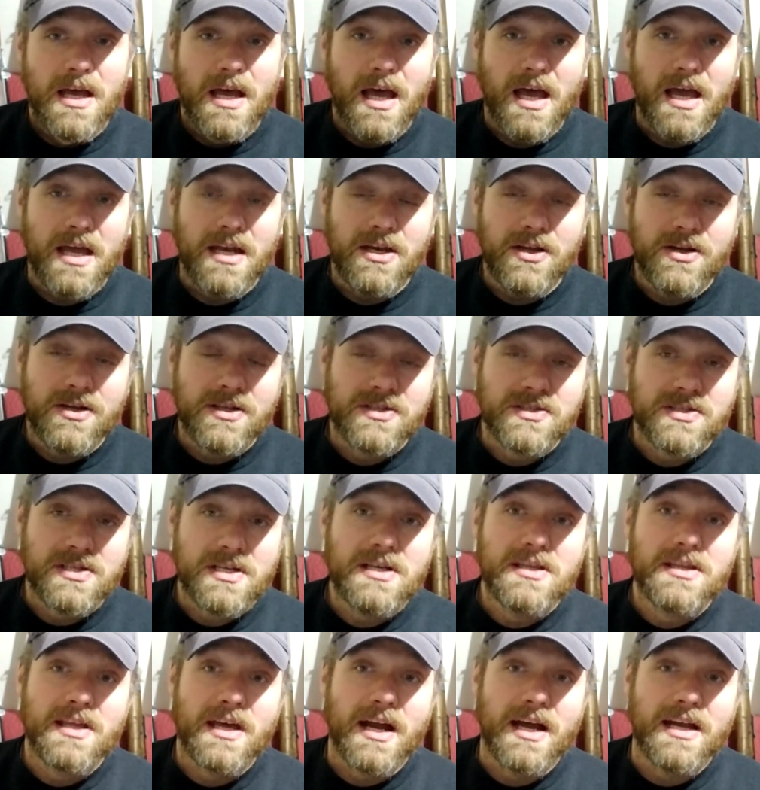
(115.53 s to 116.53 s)
and you can
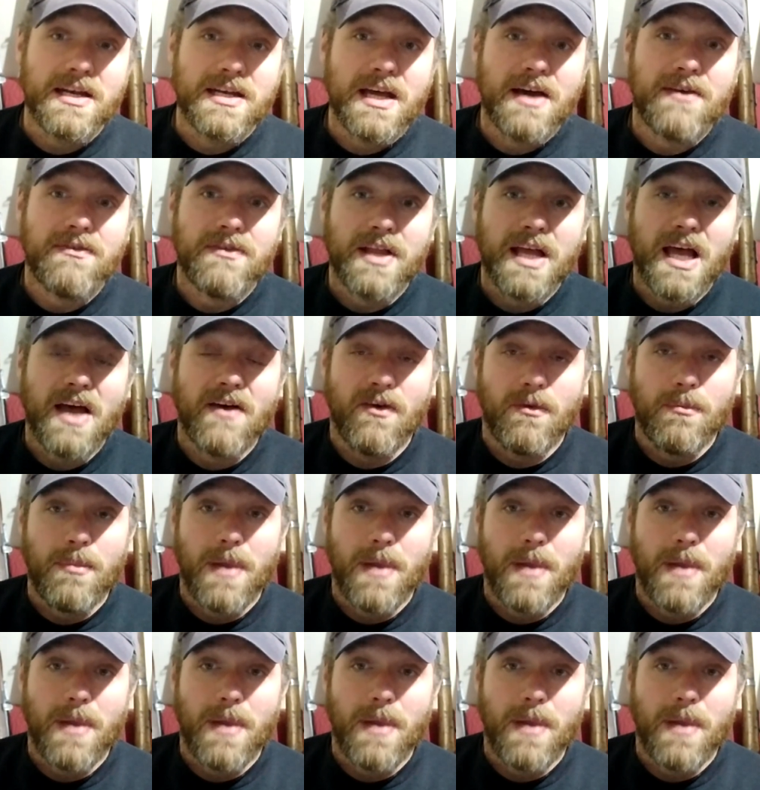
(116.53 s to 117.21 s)
see that I definitely have a